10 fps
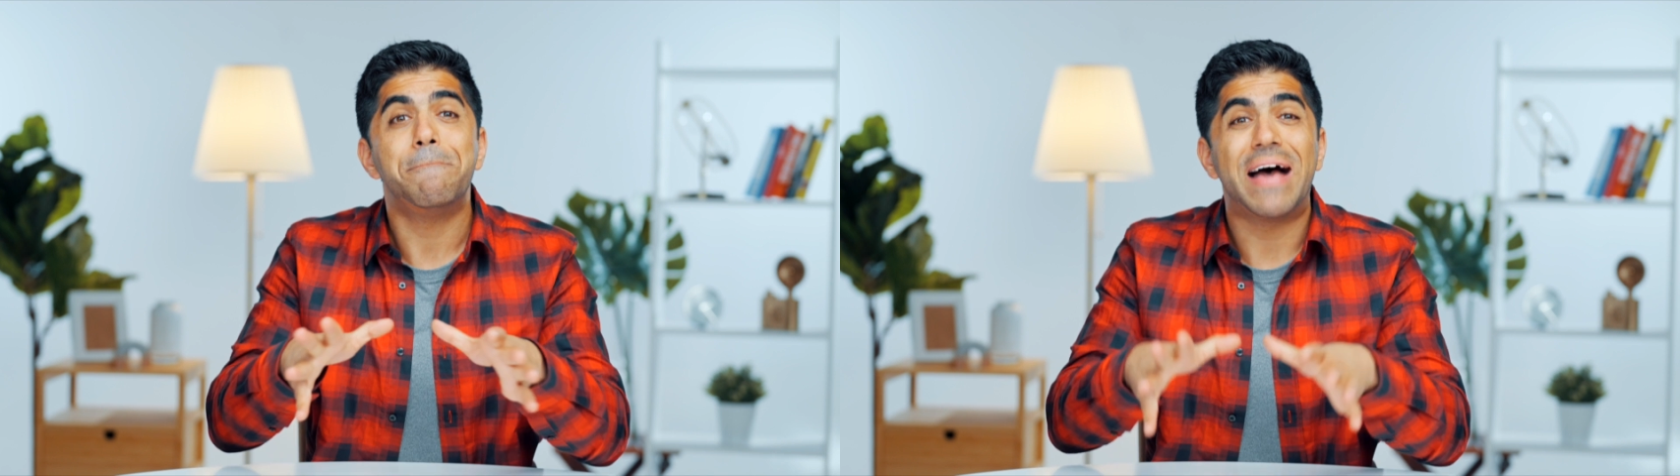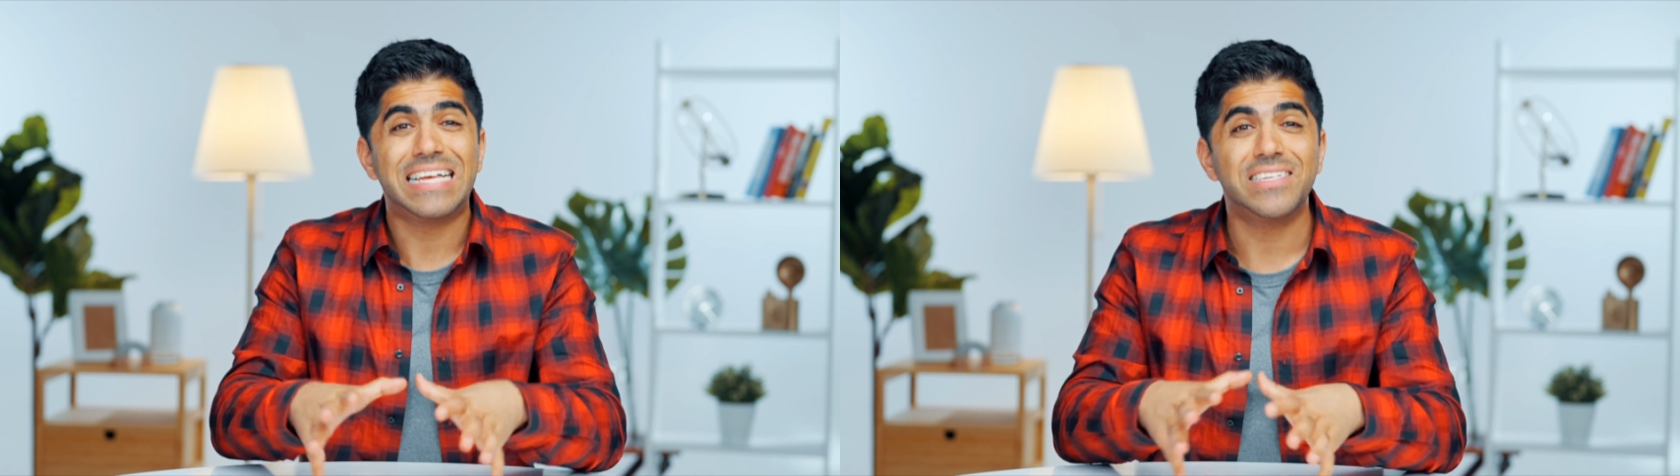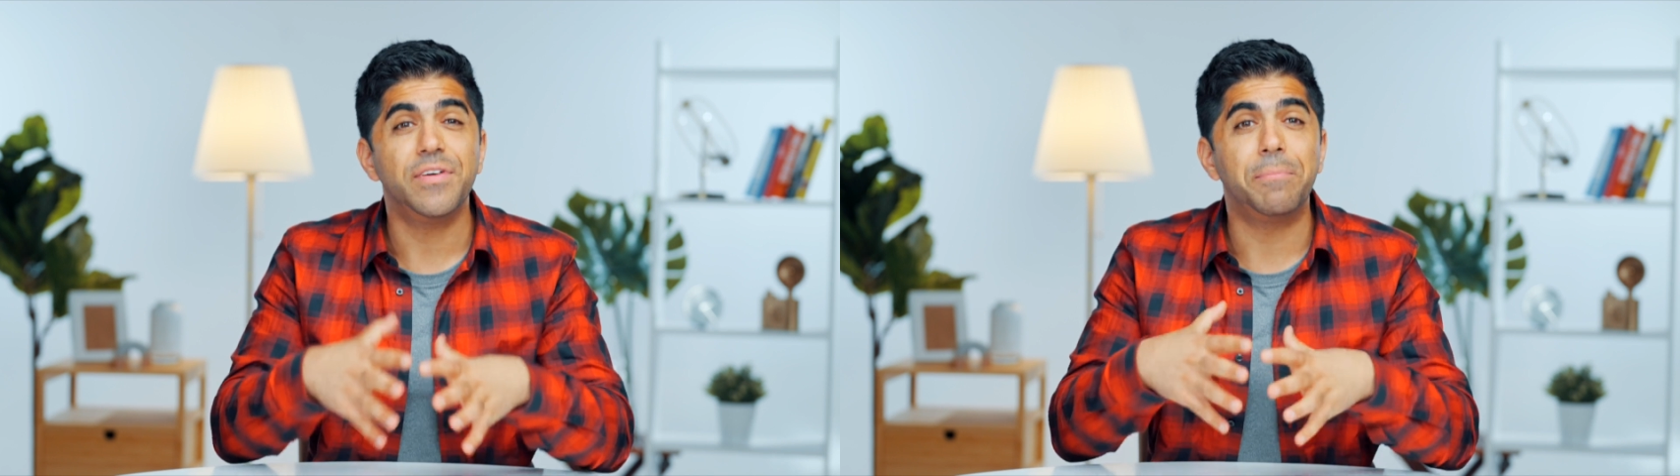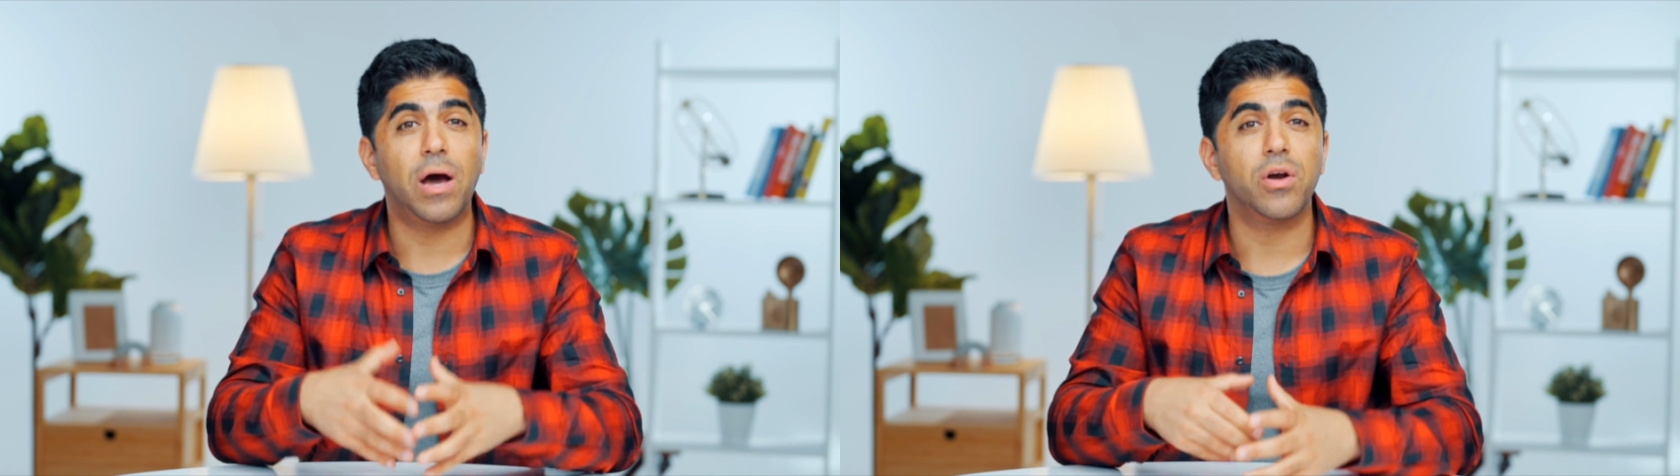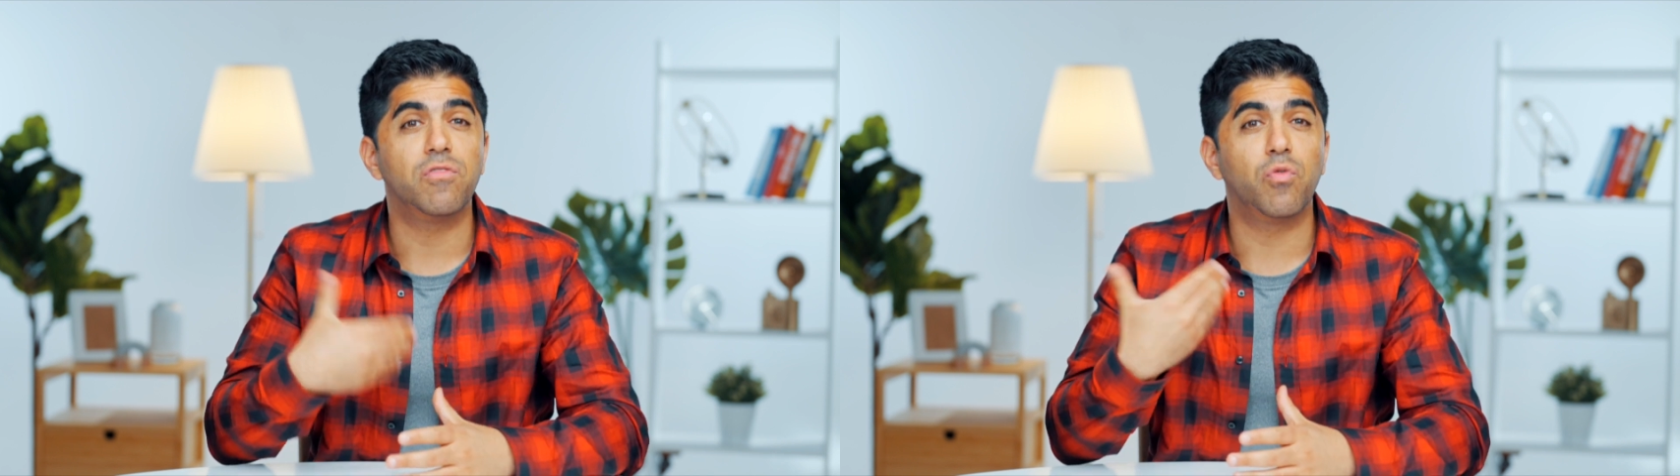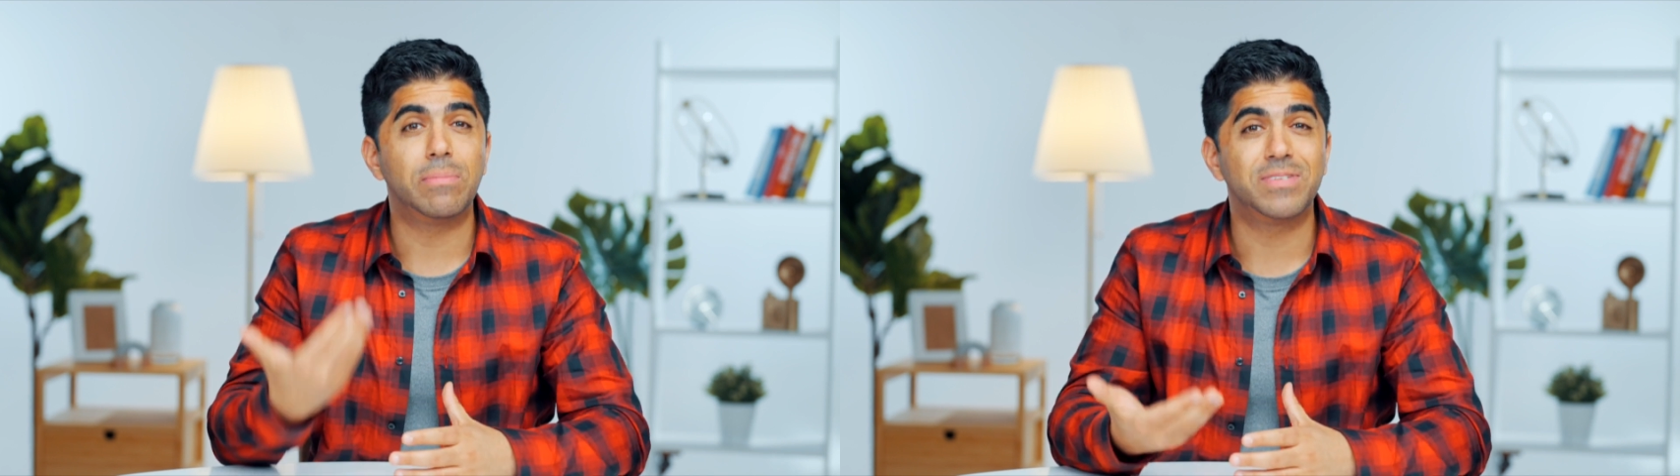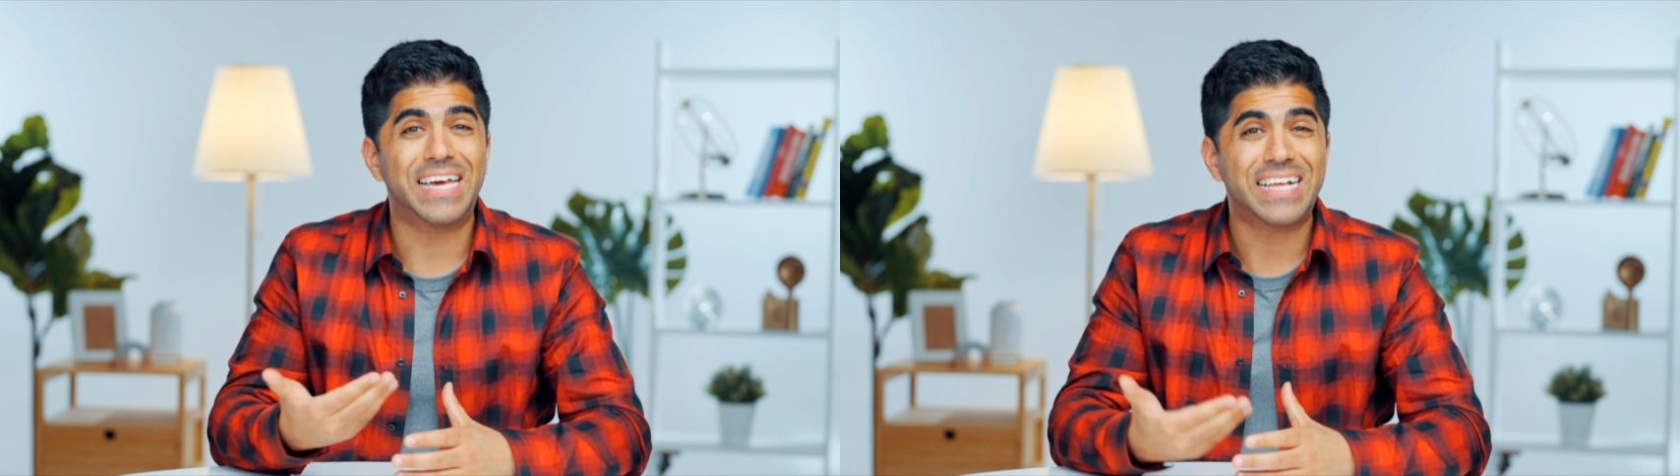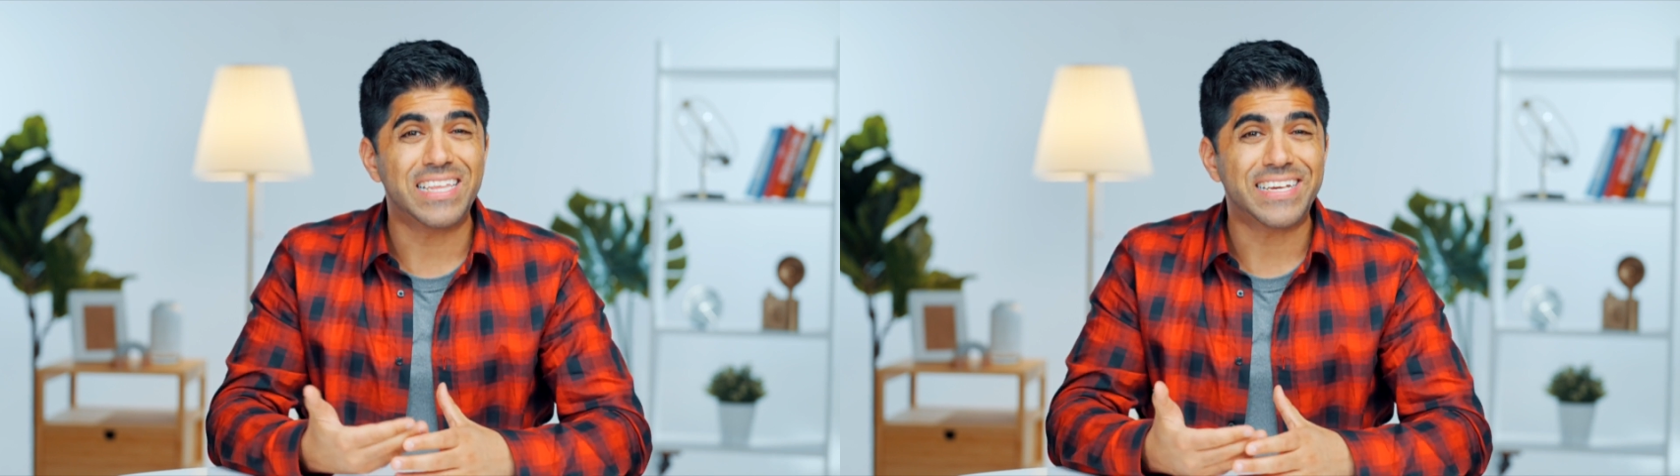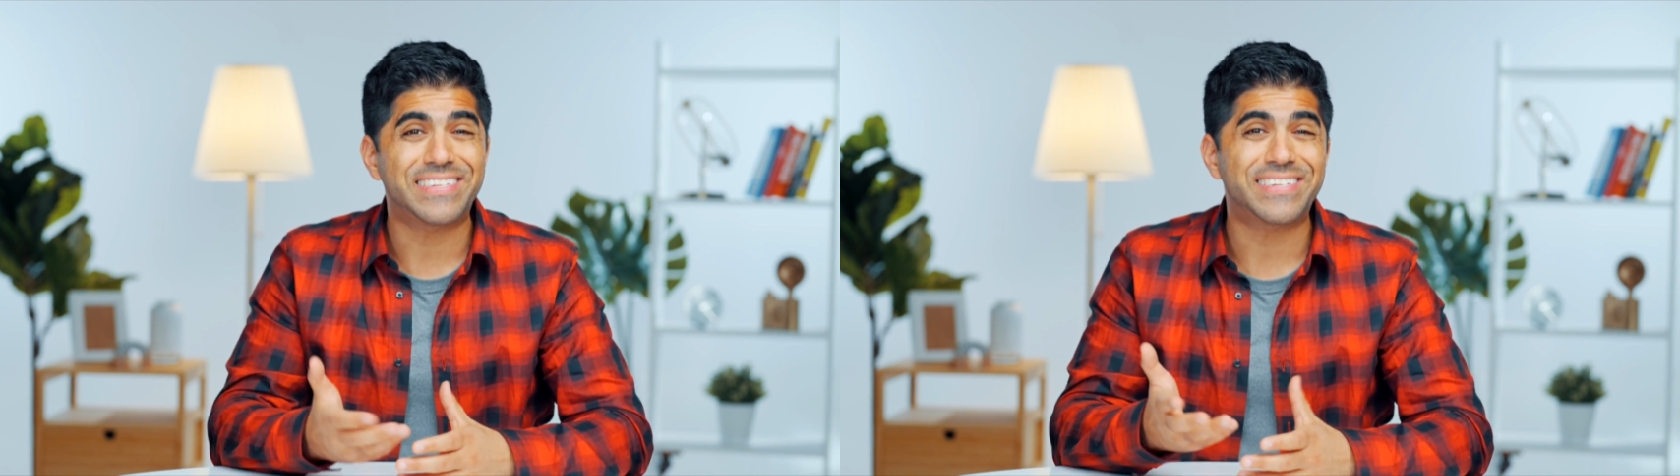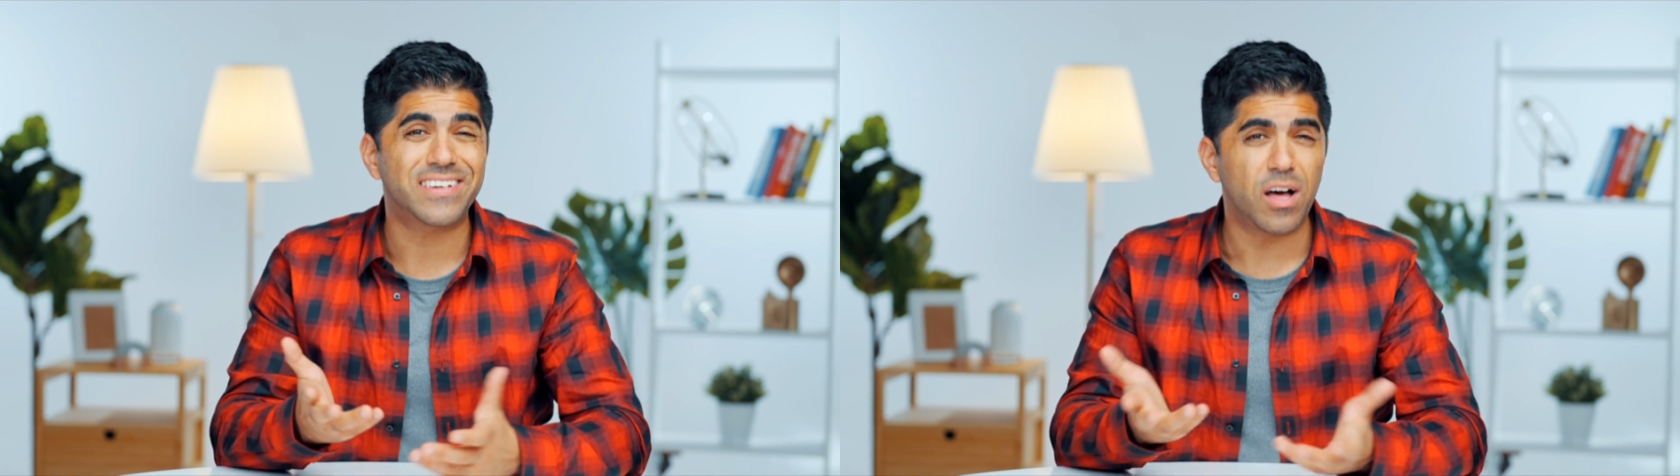massive amount of website
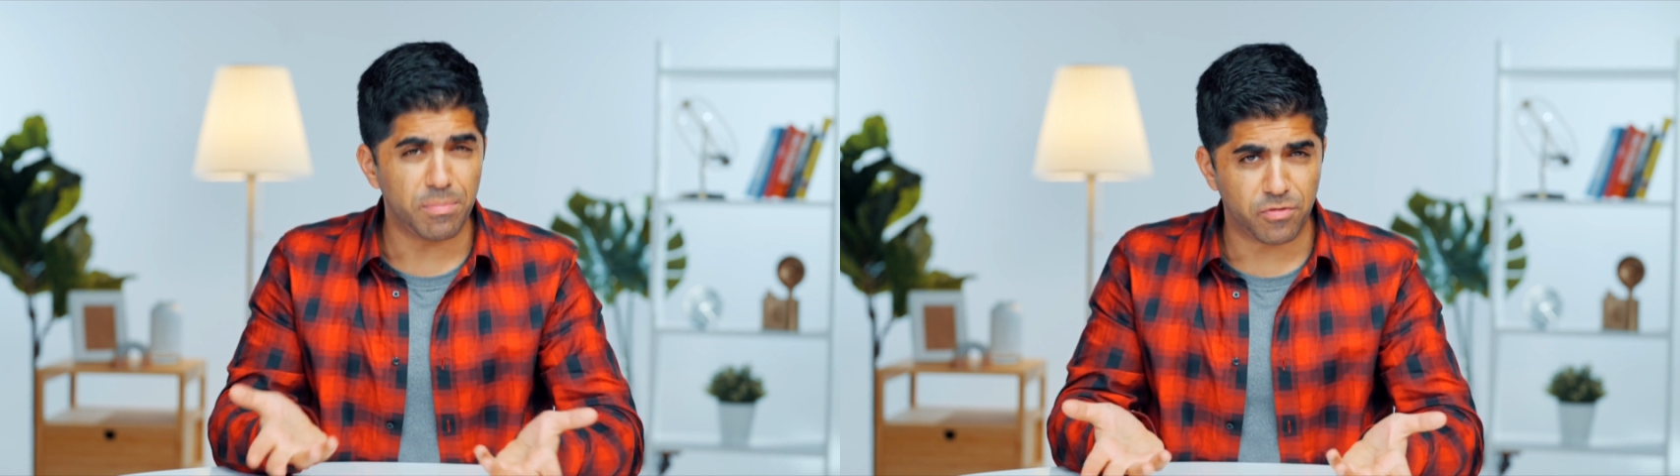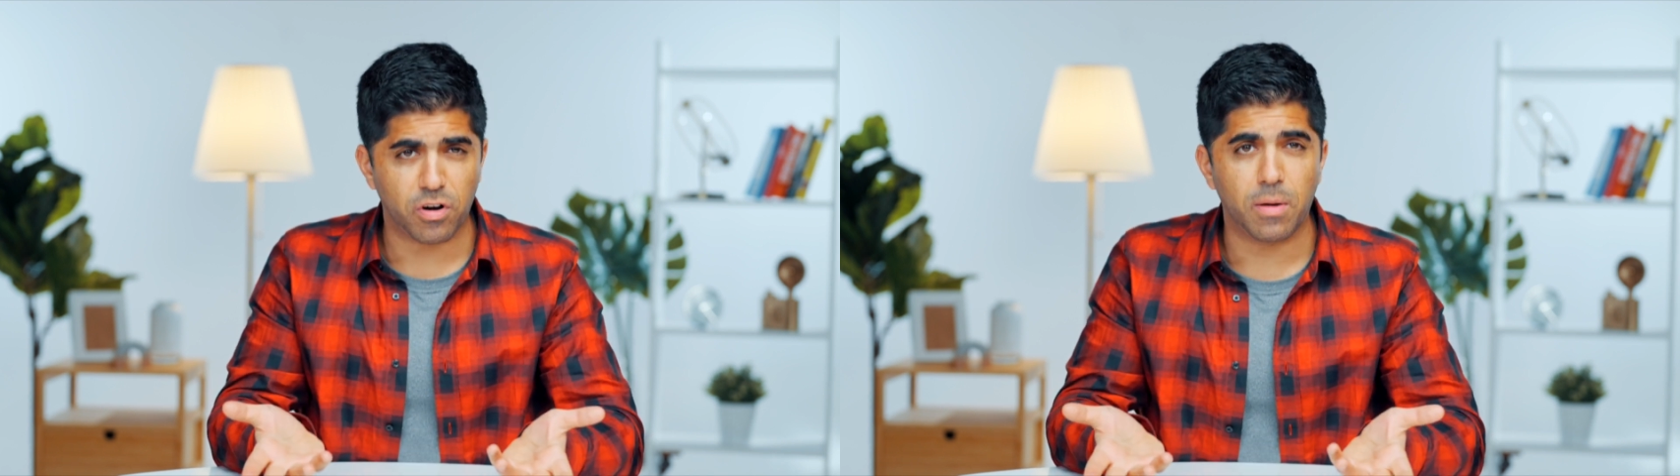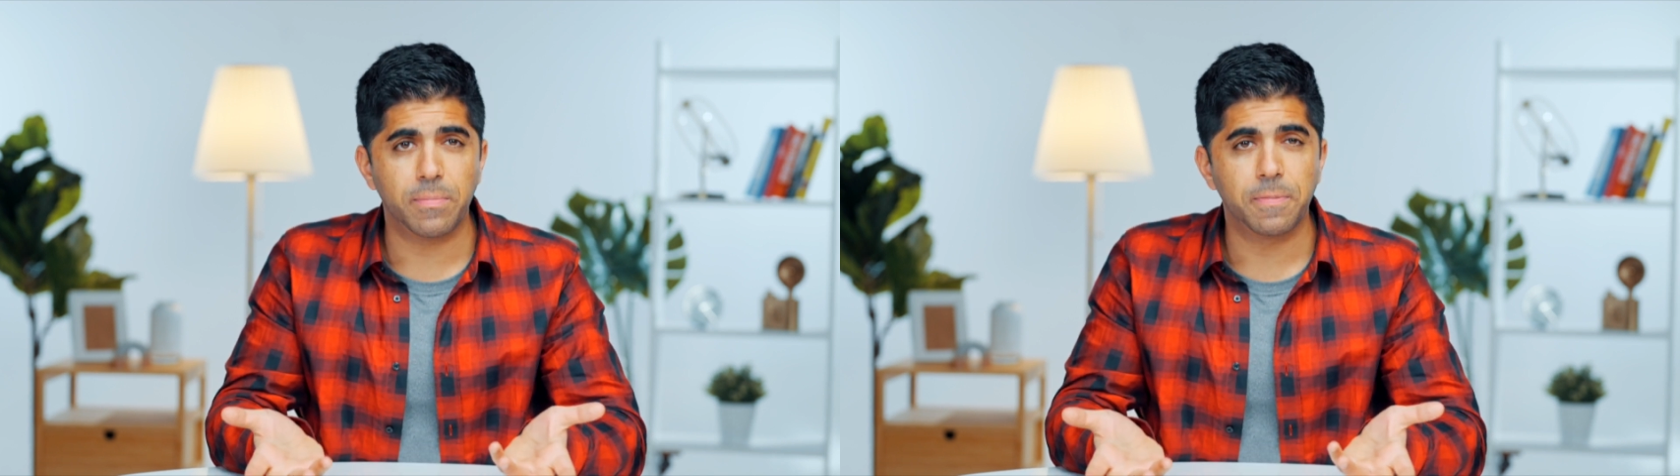clicks come from.